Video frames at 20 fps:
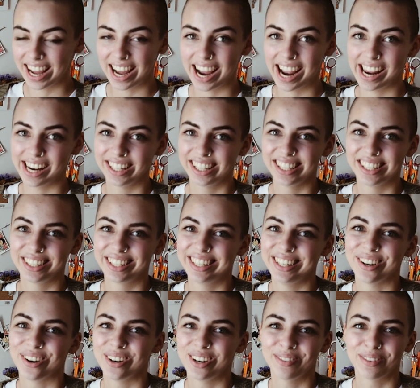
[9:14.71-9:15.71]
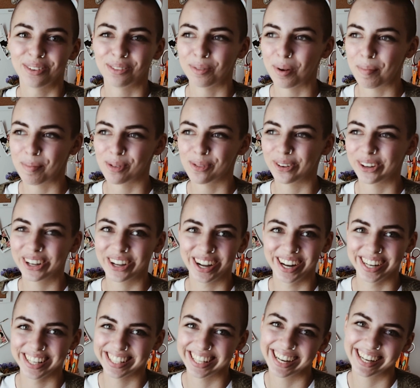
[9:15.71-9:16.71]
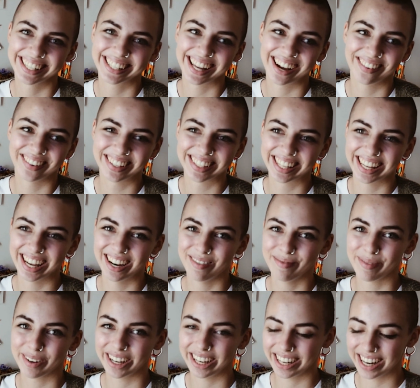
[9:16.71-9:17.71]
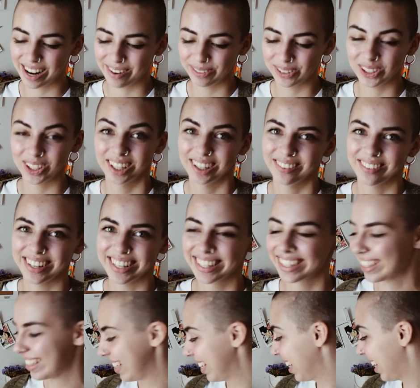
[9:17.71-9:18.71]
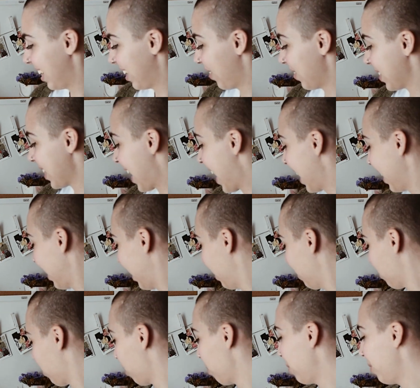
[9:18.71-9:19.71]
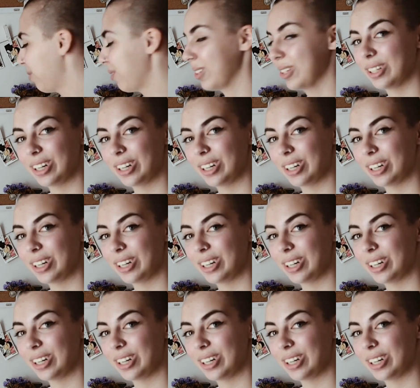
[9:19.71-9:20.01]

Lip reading: I don't even remember what context that was in, but I'm sure it was a highlight for me for